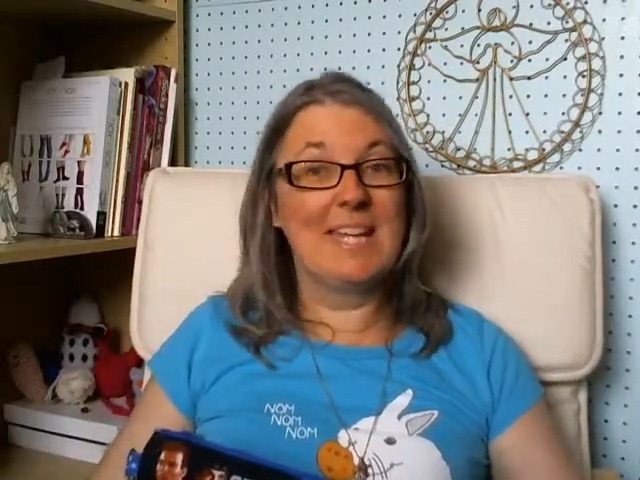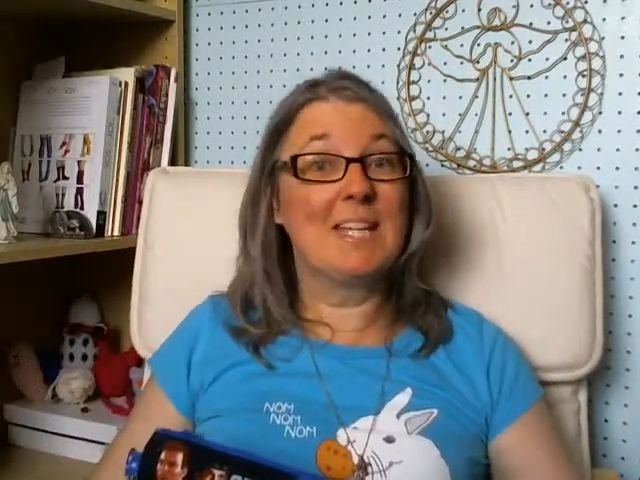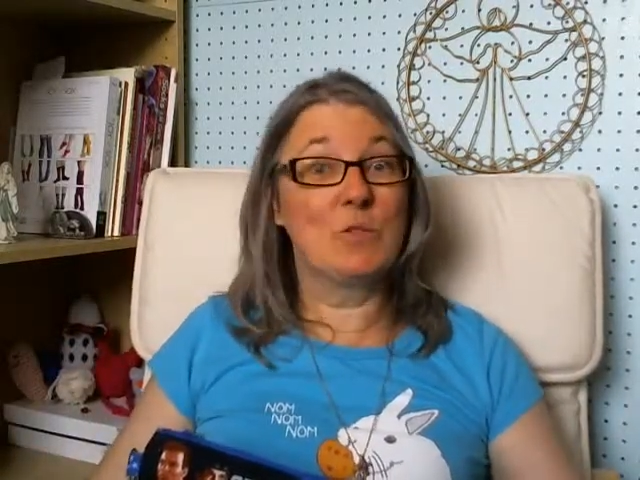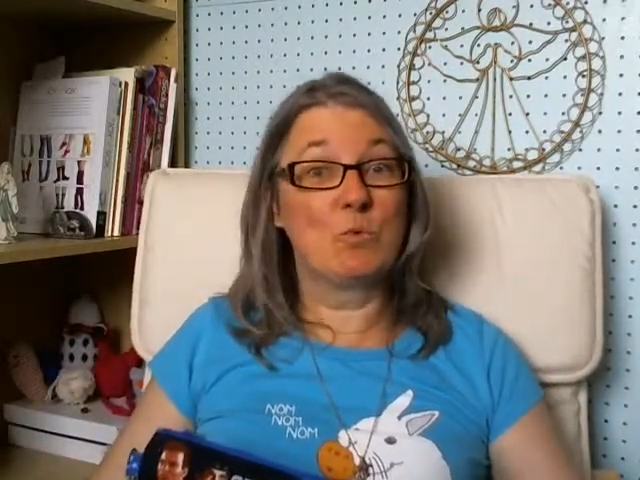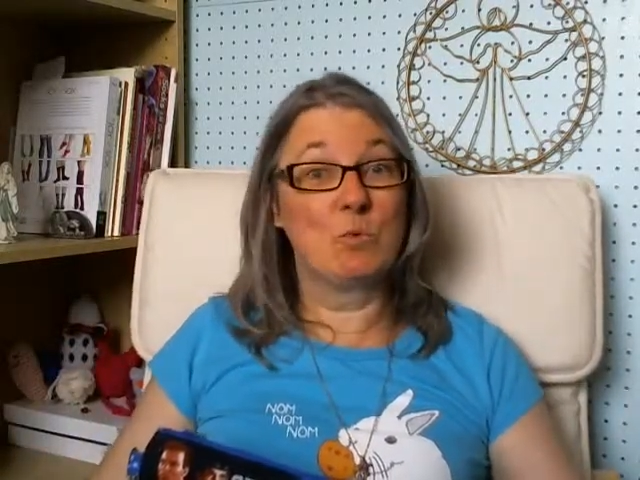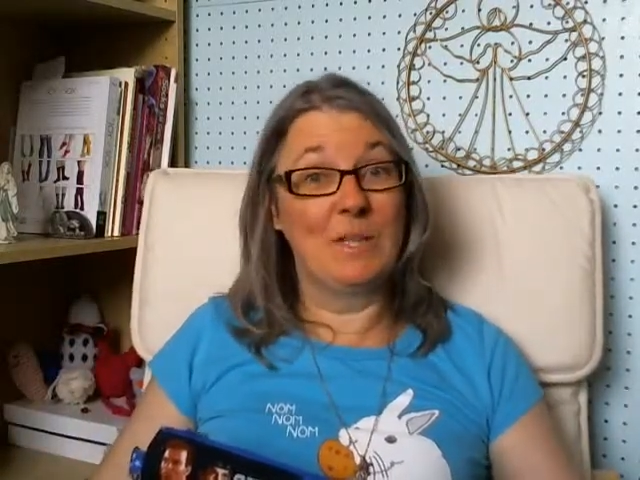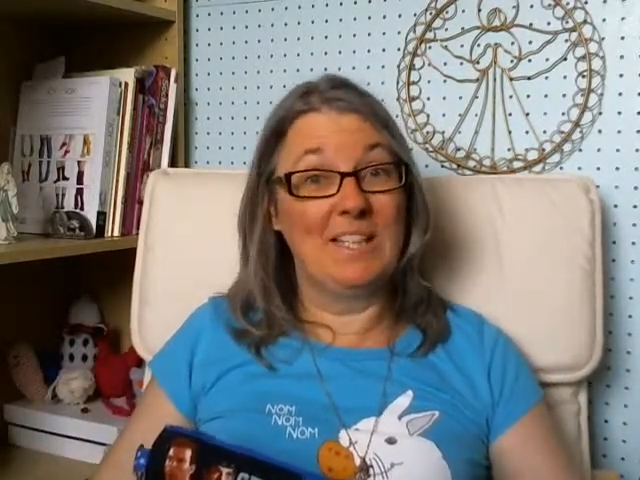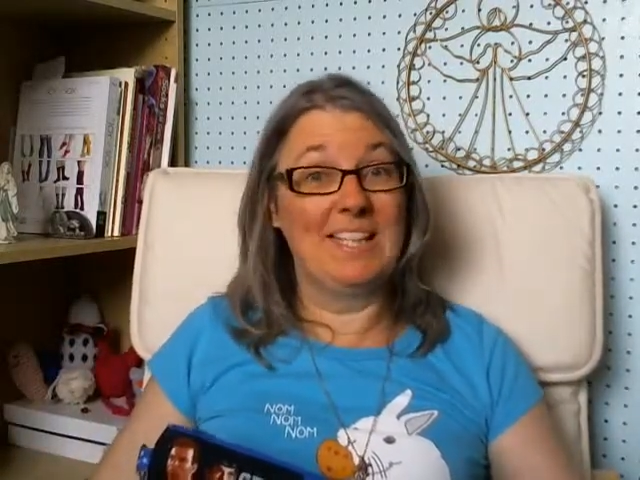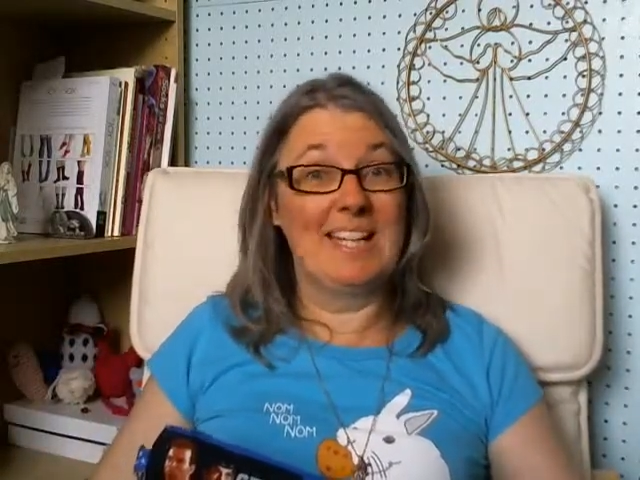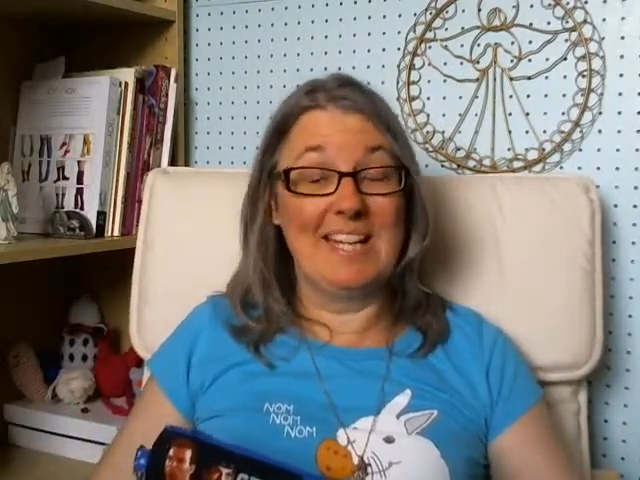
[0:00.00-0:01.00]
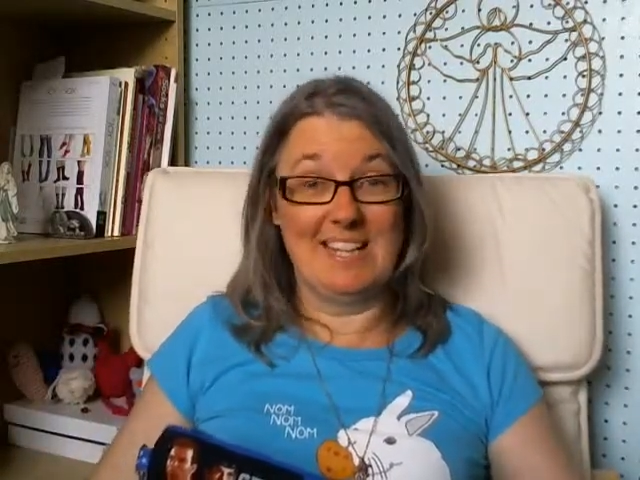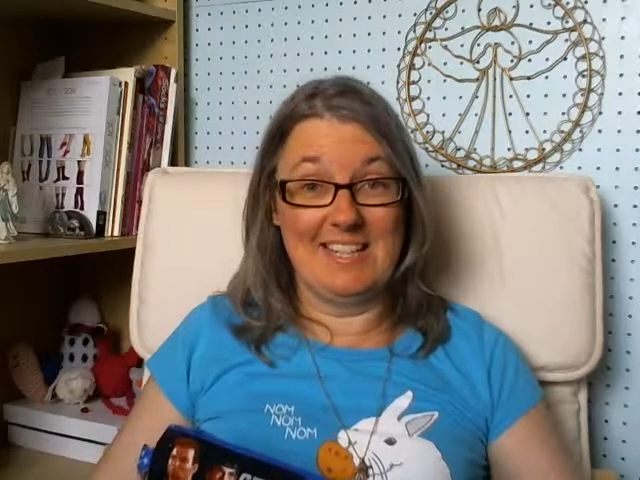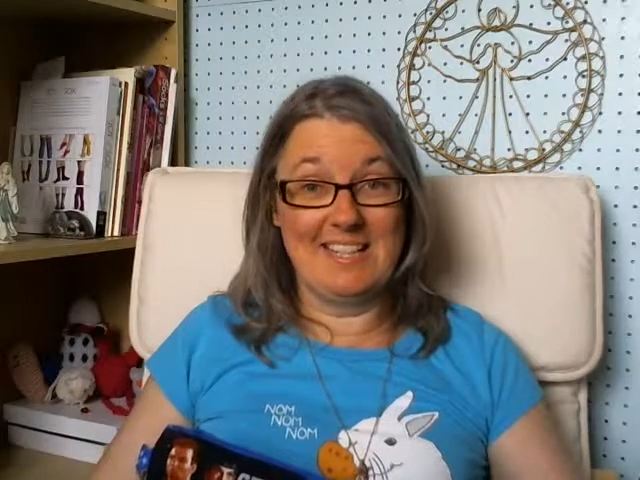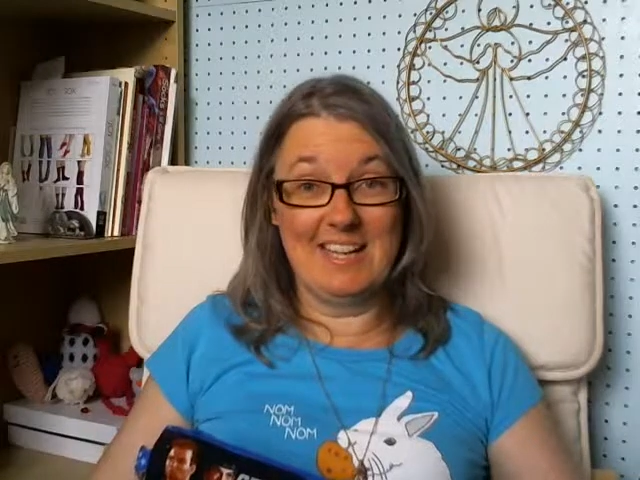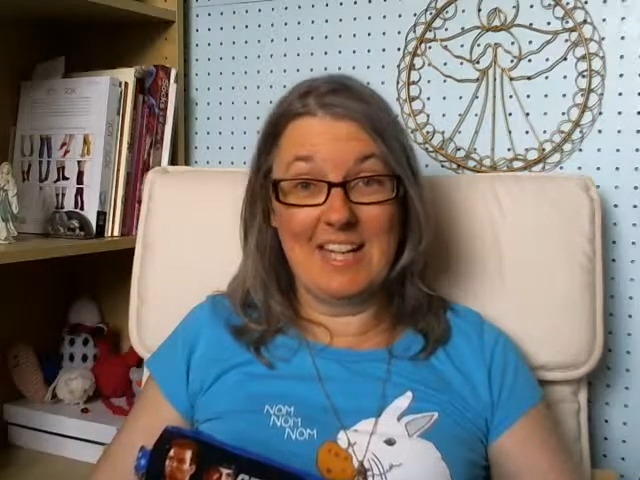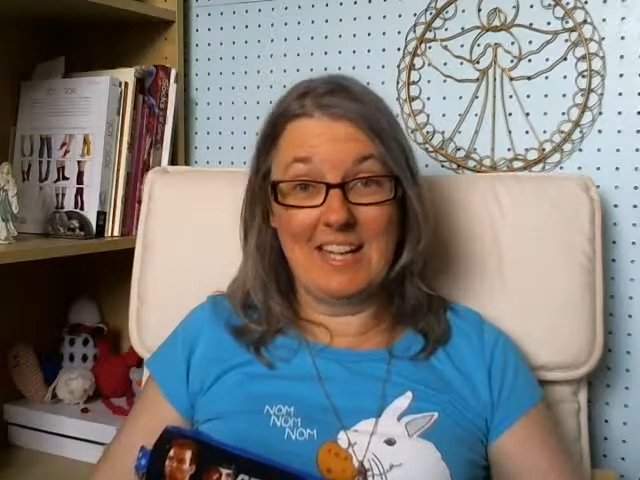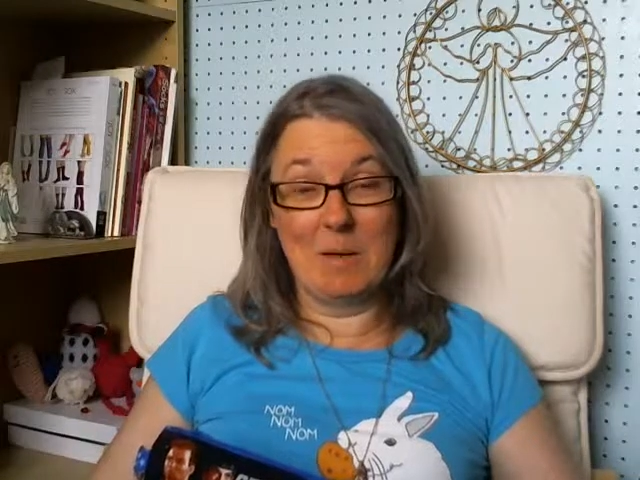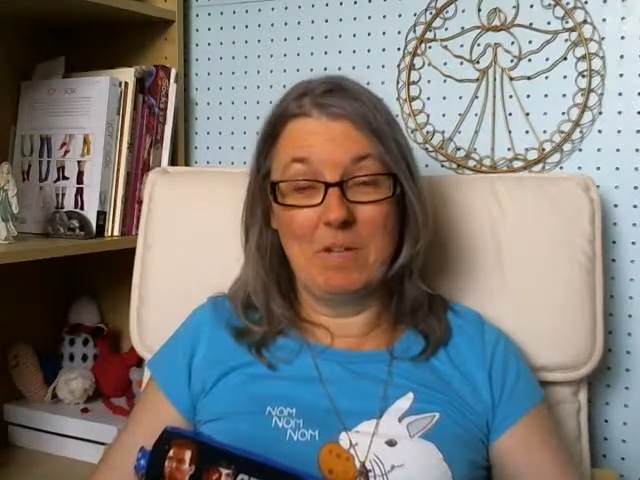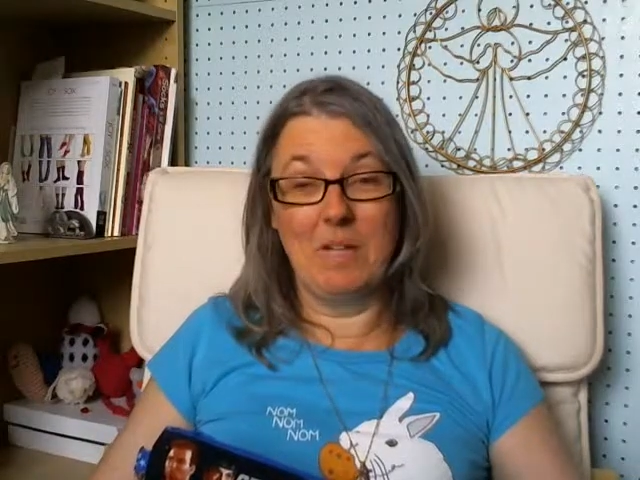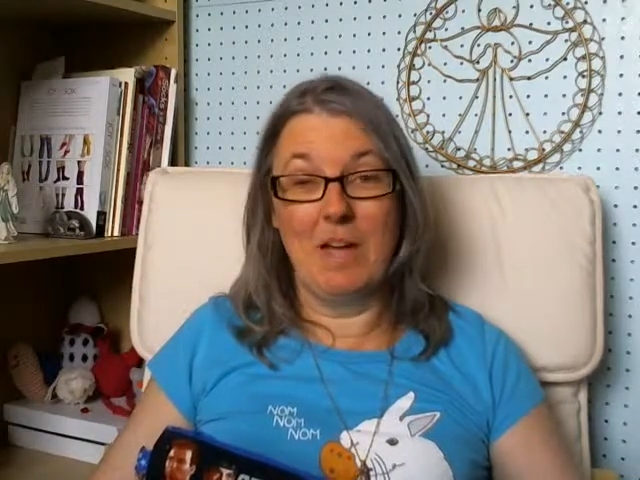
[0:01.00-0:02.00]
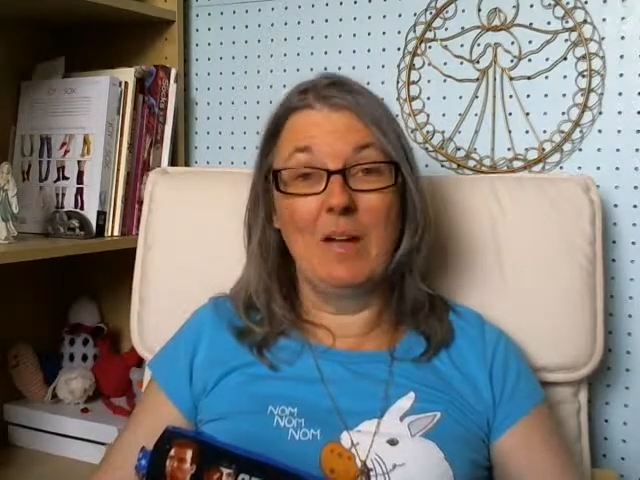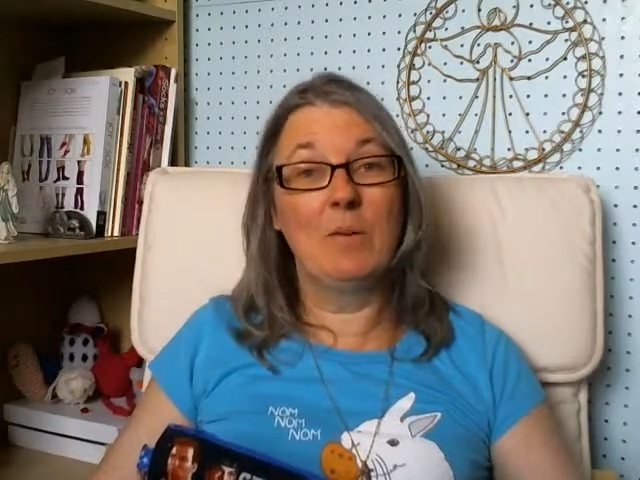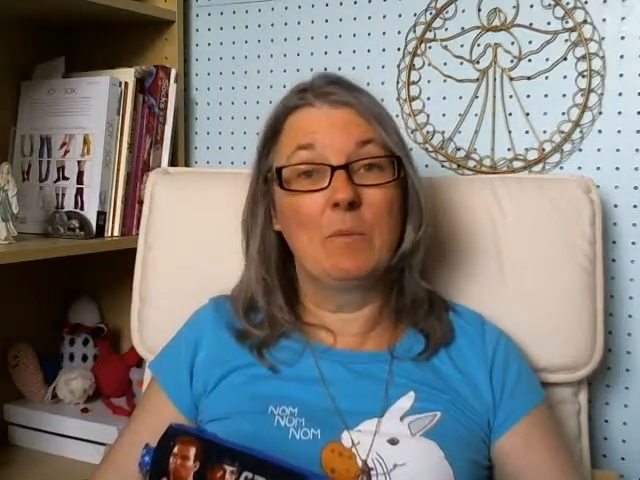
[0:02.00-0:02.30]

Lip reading: He's really nice. I like him a lot.